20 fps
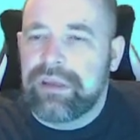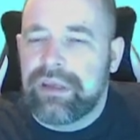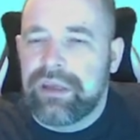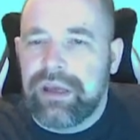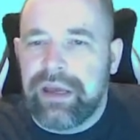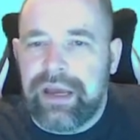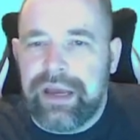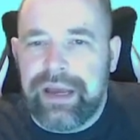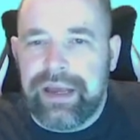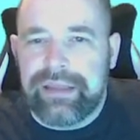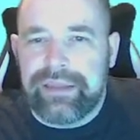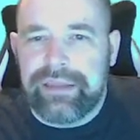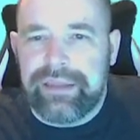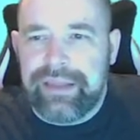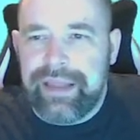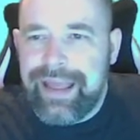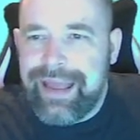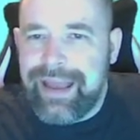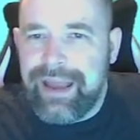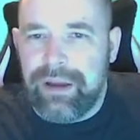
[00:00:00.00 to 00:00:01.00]
And
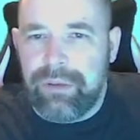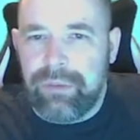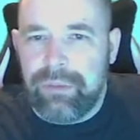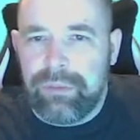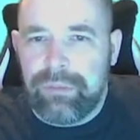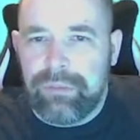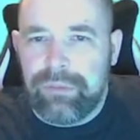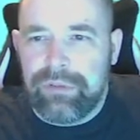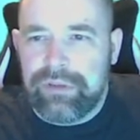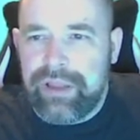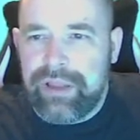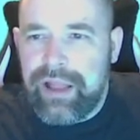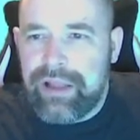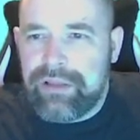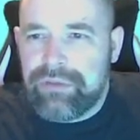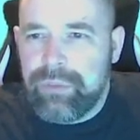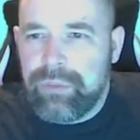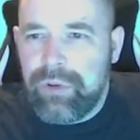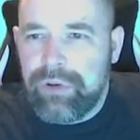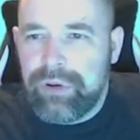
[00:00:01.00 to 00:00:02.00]
now
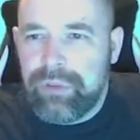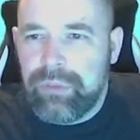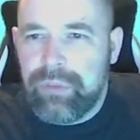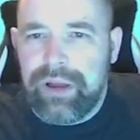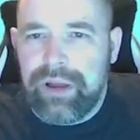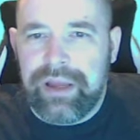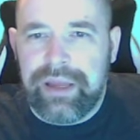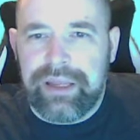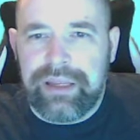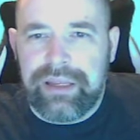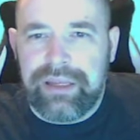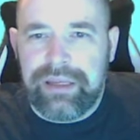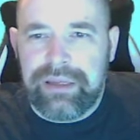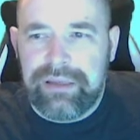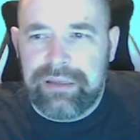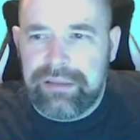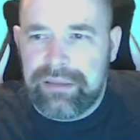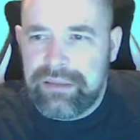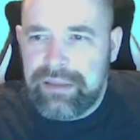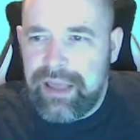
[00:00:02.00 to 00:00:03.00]
that's one away,
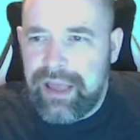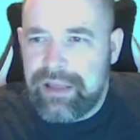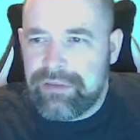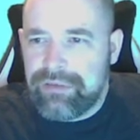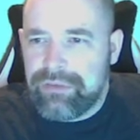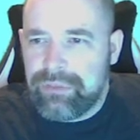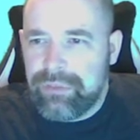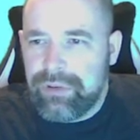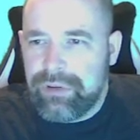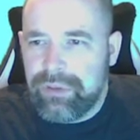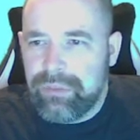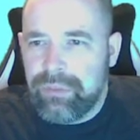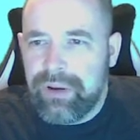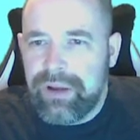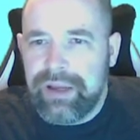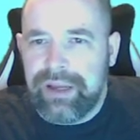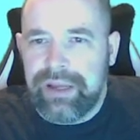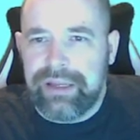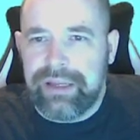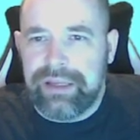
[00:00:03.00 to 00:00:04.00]
that's one
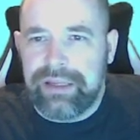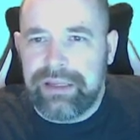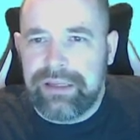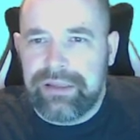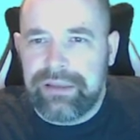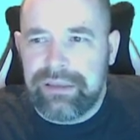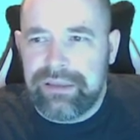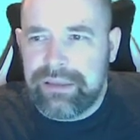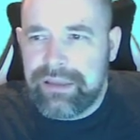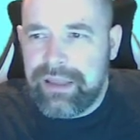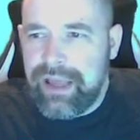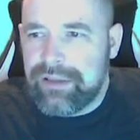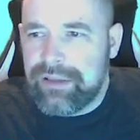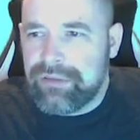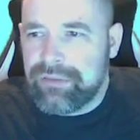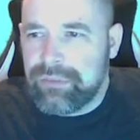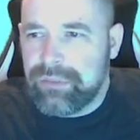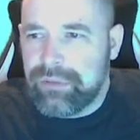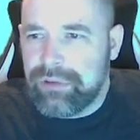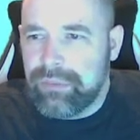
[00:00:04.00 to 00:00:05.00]
away,
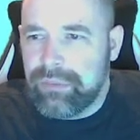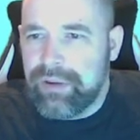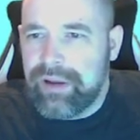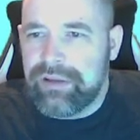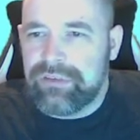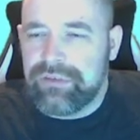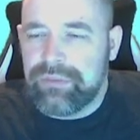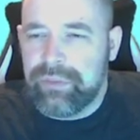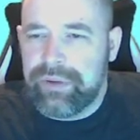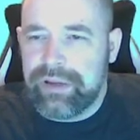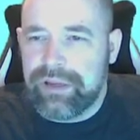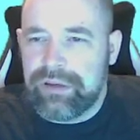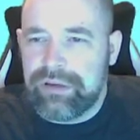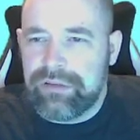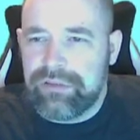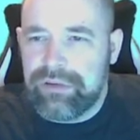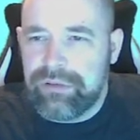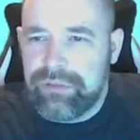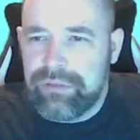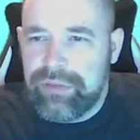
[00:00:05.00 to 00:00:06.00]
that's one away. So we're
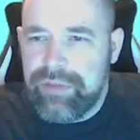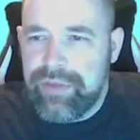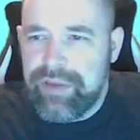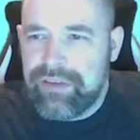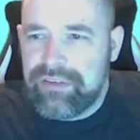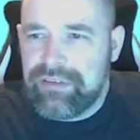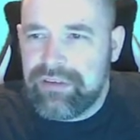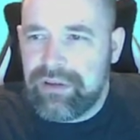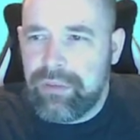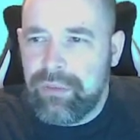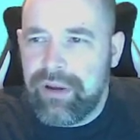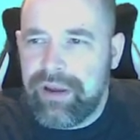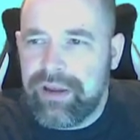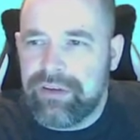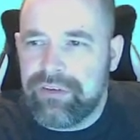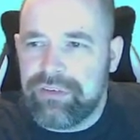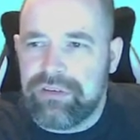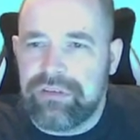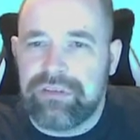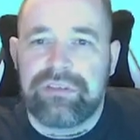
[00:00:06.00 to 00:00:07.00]
going to do this
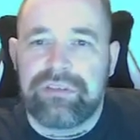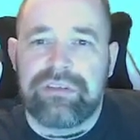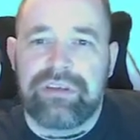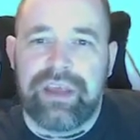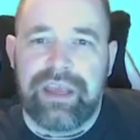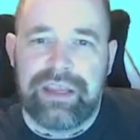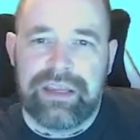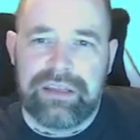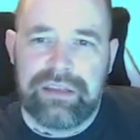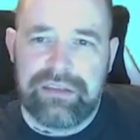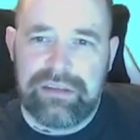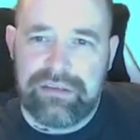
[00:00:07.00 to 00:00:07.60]
equation, take this